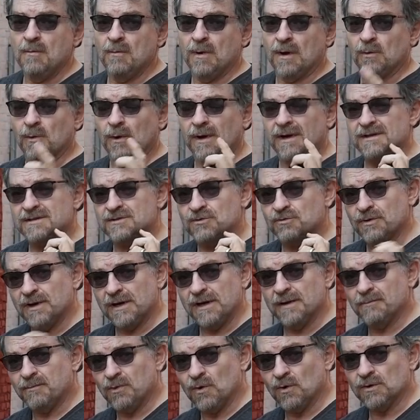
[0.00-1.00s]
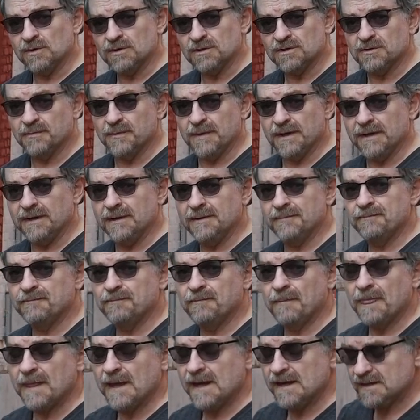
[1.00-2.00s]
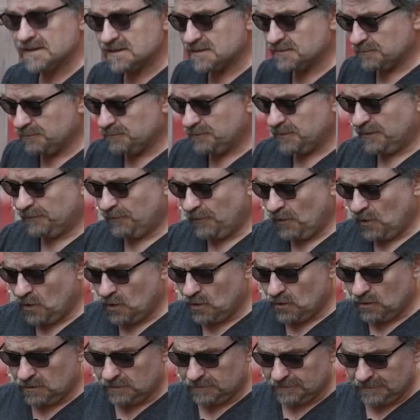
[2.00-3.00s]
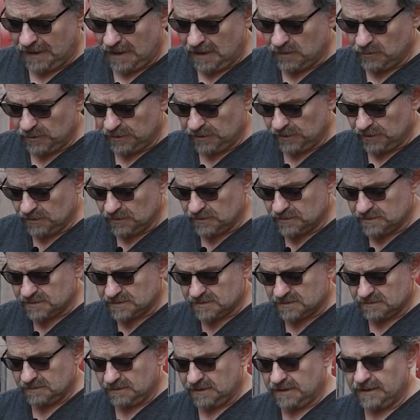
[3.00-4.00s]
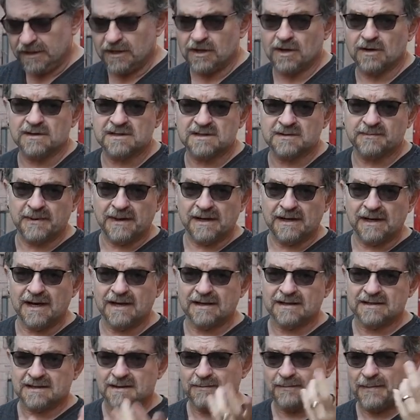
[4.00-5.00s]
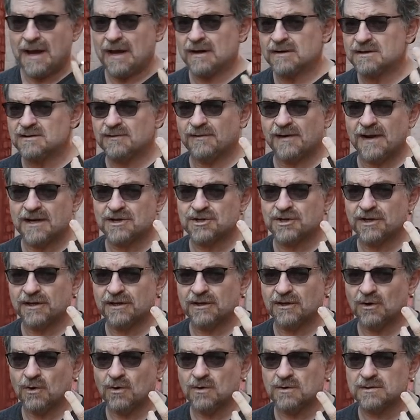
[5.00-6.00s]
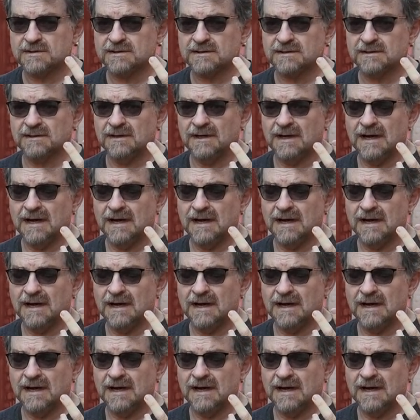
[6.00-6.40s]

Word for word: But what is really important to me is before I would use a Nikon speedlight as a bounce flash indoors,